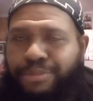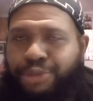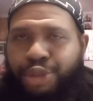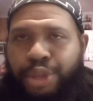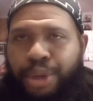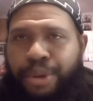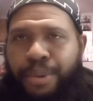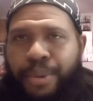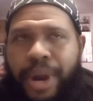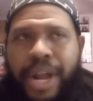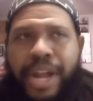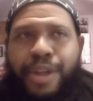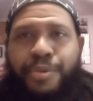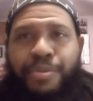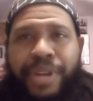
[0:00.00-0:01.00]
So,
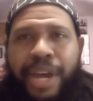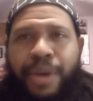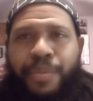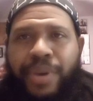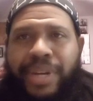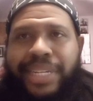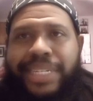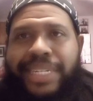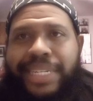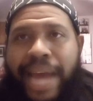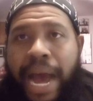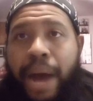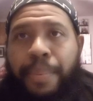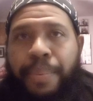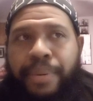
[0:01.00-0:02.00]
you didn't really
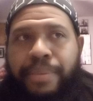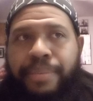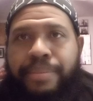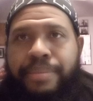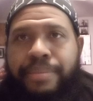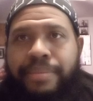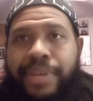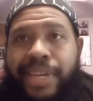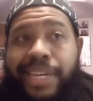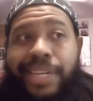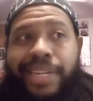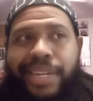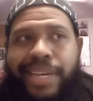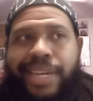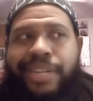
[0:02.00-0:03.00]
stop him.
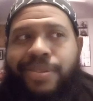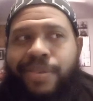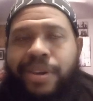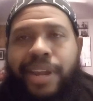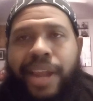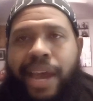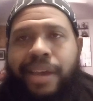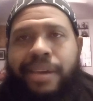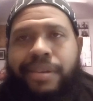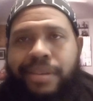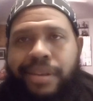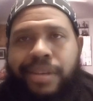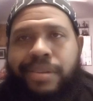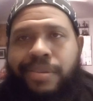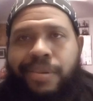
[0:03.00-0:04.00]
He sort of
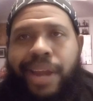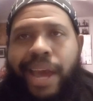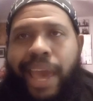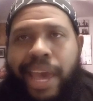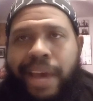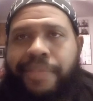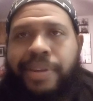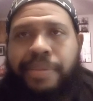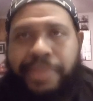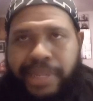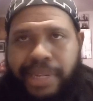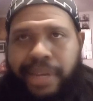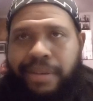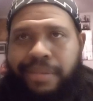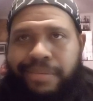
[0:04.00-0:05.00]
effed
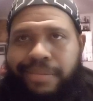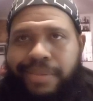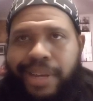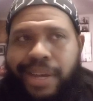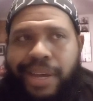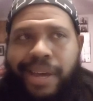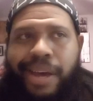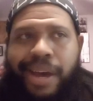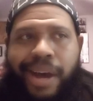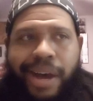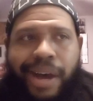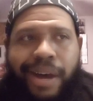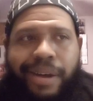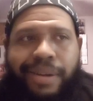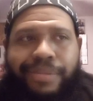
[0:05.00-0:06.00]
himself.
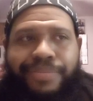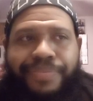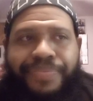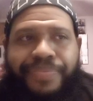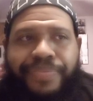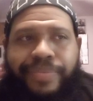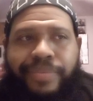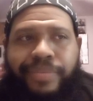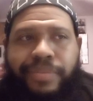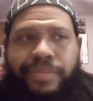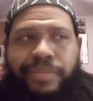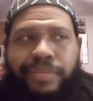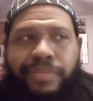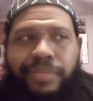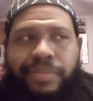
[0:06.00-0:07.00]
I
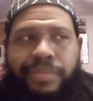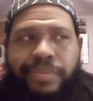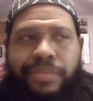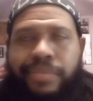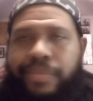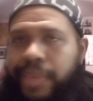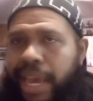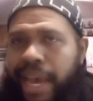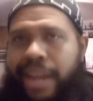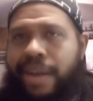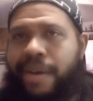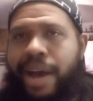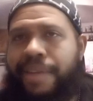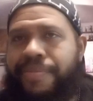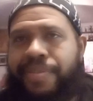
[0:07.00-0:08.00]

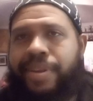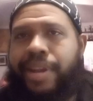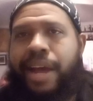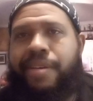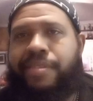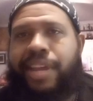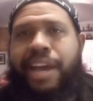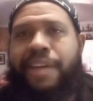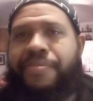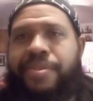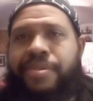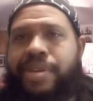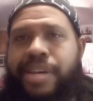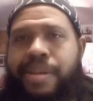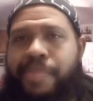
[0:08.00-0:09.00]

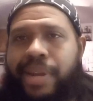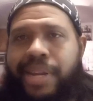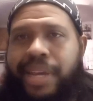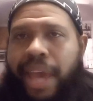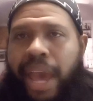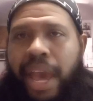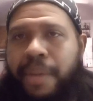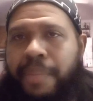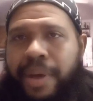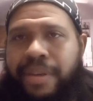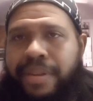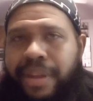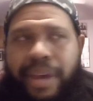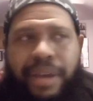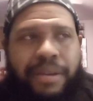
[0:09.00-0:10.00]
feel good about the game. I
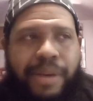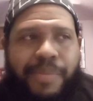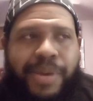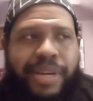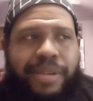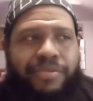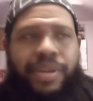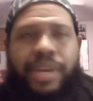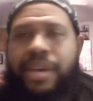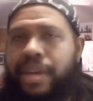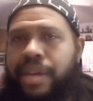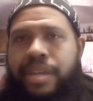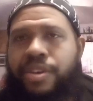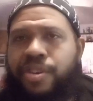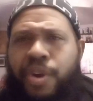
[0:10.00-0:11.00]
was like, I mean,
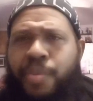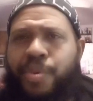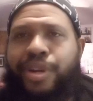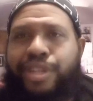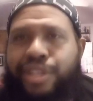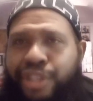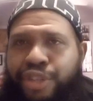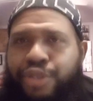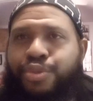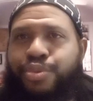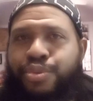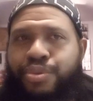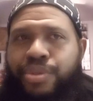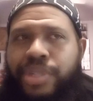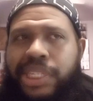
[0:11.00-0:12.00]
you don't want to
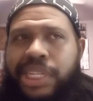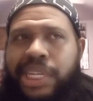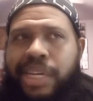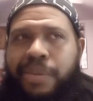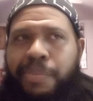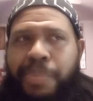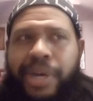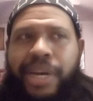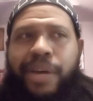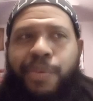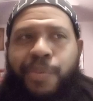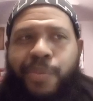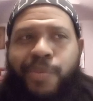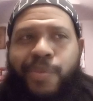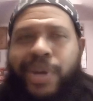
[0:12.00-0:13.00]
lose,
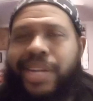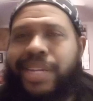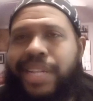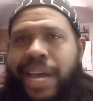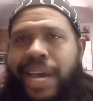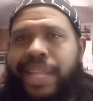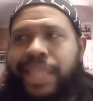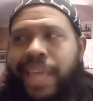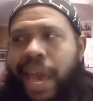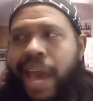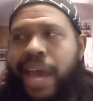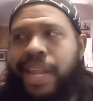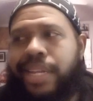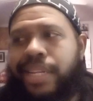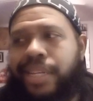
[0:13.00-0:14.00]
but when it's like
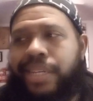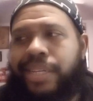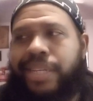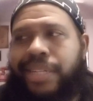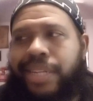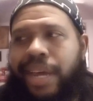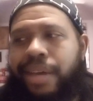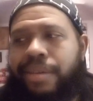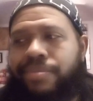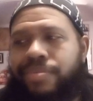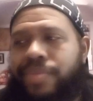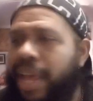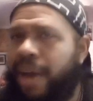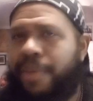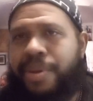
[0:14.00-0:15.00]
that, it's like,
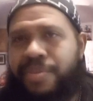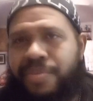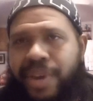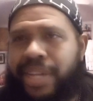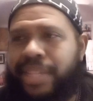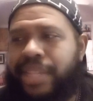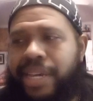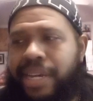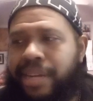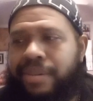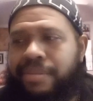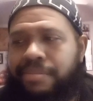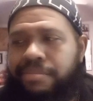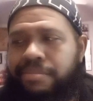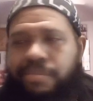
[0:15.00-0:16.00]
nah, we were right there.
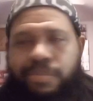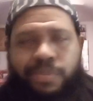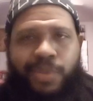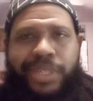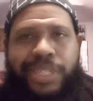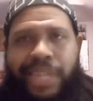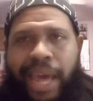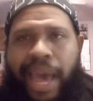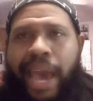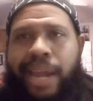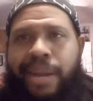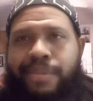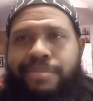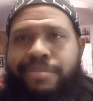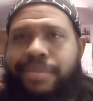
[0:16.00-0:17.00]
We should have had
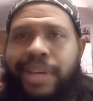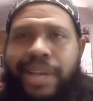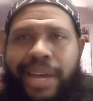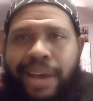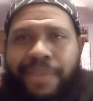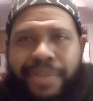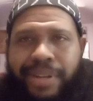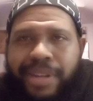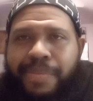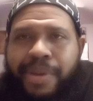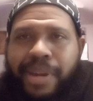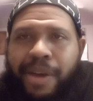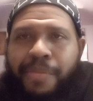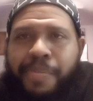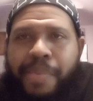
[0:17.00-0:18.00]
him. I feel a little
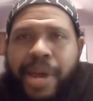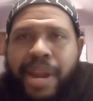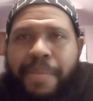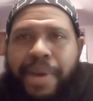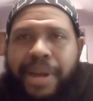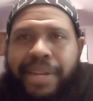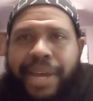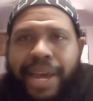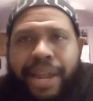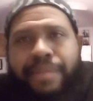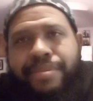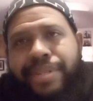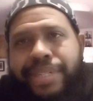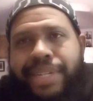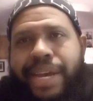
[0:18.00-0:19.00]
bit better about that. I'm
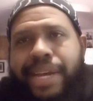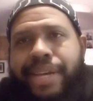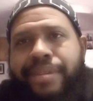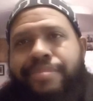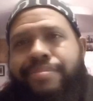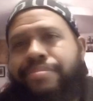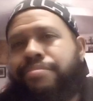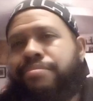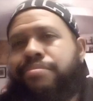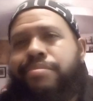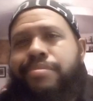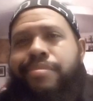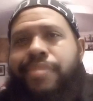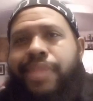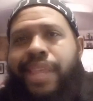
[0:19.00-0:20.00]
just saying.
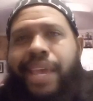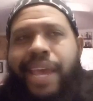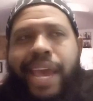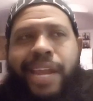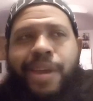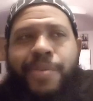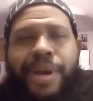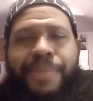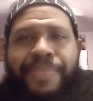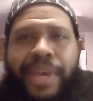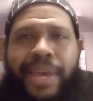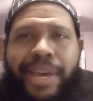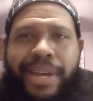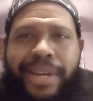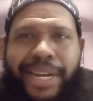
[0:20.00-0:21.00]
Anyway,
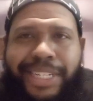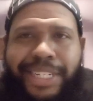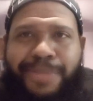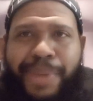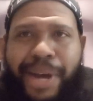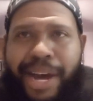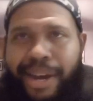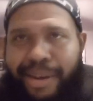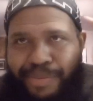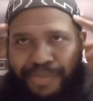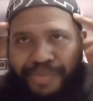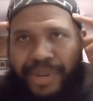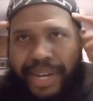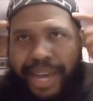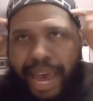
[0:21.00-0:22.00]
that's just my
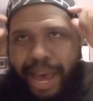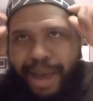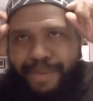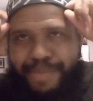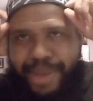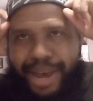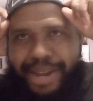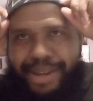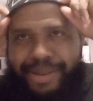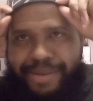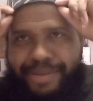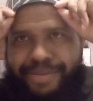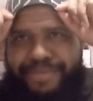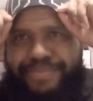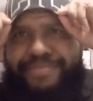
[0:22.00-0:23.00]
recap, my
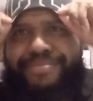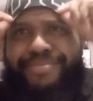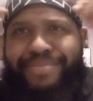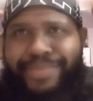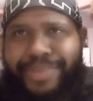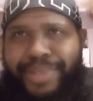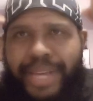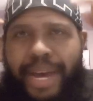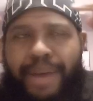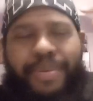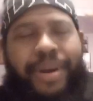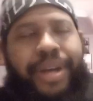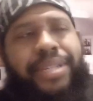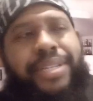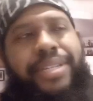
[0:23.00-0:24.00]
little thought
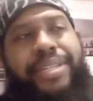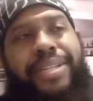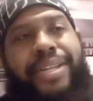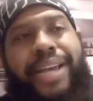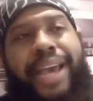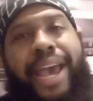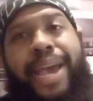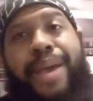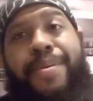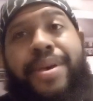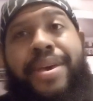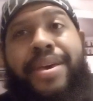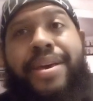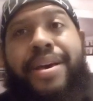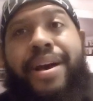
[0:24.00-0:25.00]
process of the game,
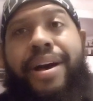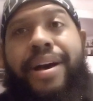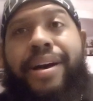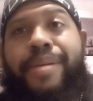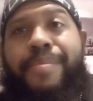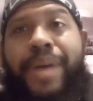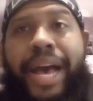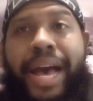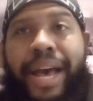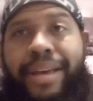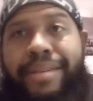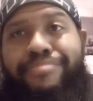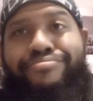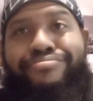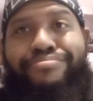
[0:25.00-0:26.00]

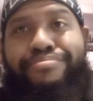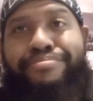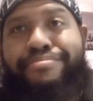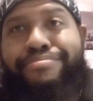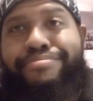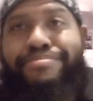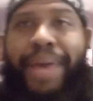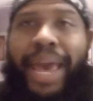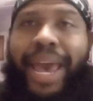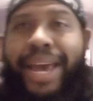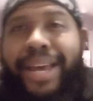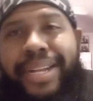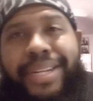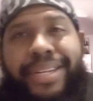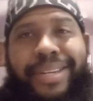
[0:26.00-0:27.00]
my
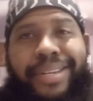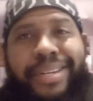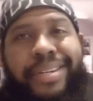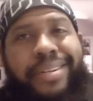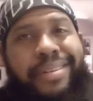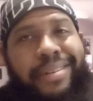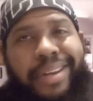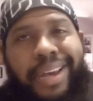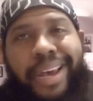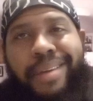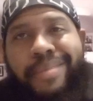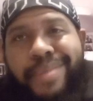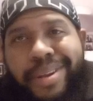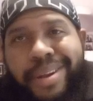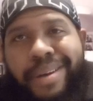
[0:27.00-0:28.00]
bad and good of the
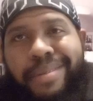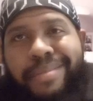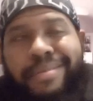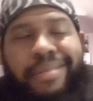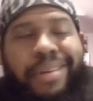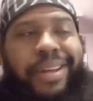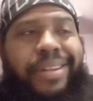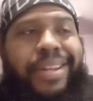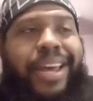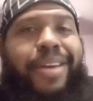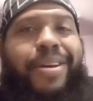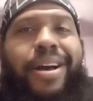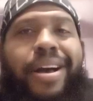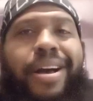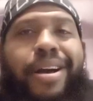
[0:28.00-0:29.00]
game. You know, I was like,